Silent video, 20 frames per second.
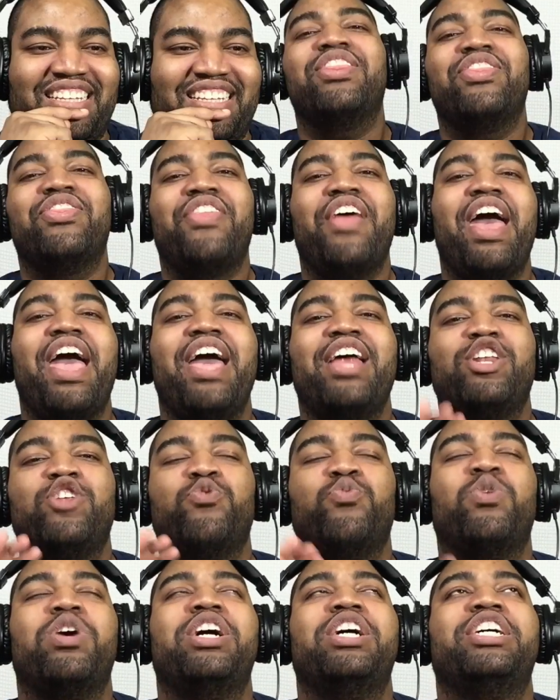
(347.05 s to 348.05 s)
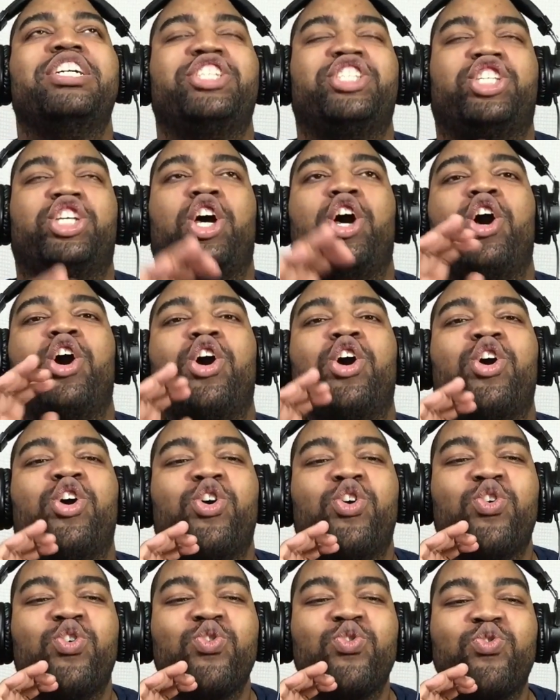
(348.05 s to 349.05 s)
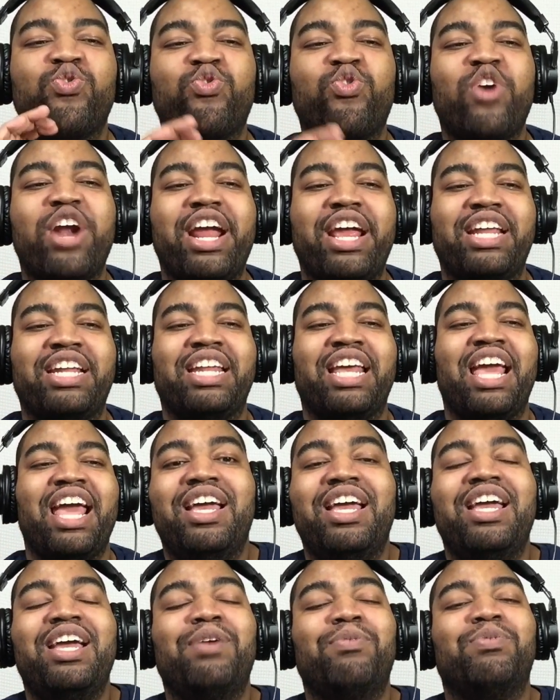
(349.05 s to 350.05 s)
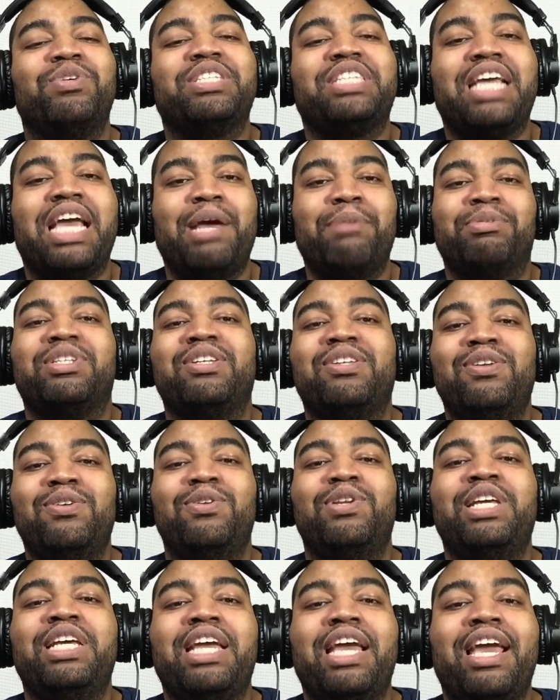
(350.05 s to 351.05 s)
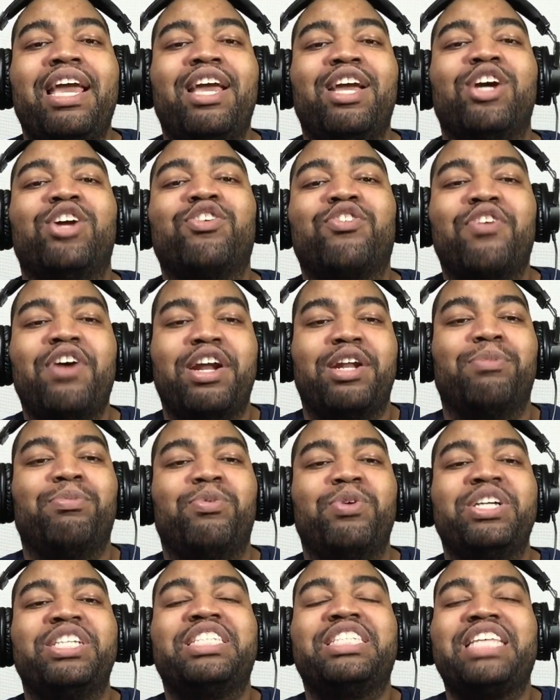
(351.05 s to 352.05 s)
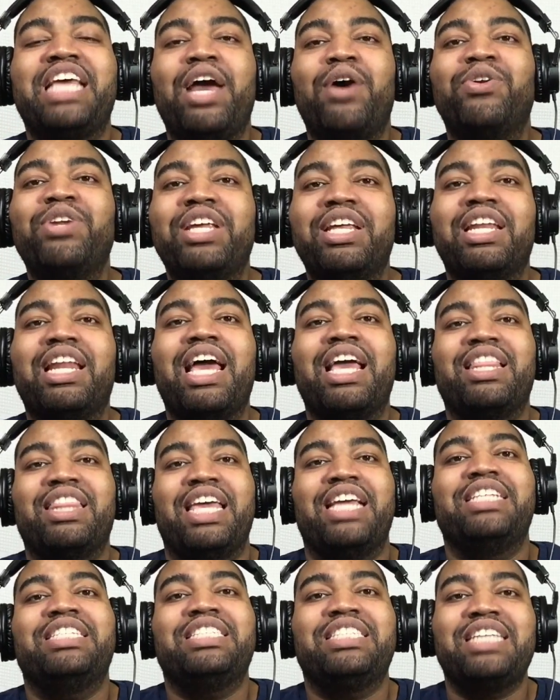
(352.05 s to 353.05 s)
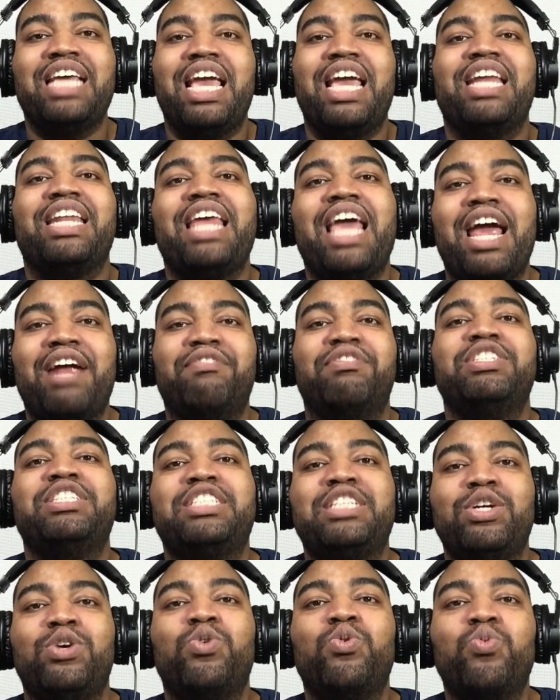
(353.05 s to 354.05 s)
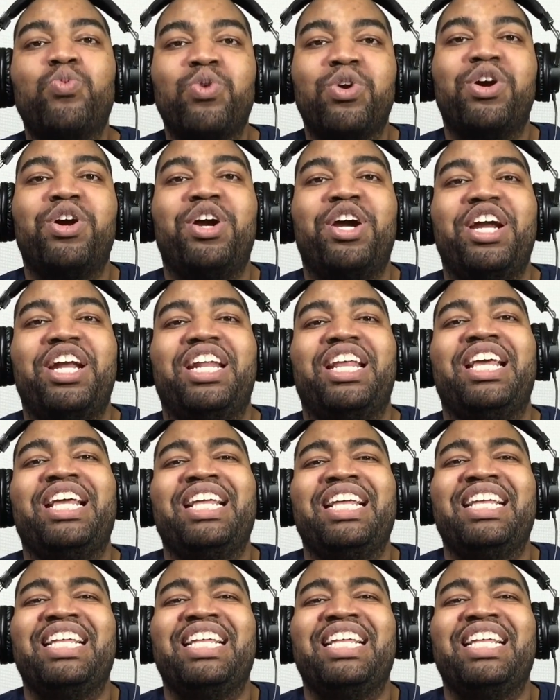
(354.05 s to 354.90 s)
That was great. It was absolutely incredible. It sounded like they said every single word.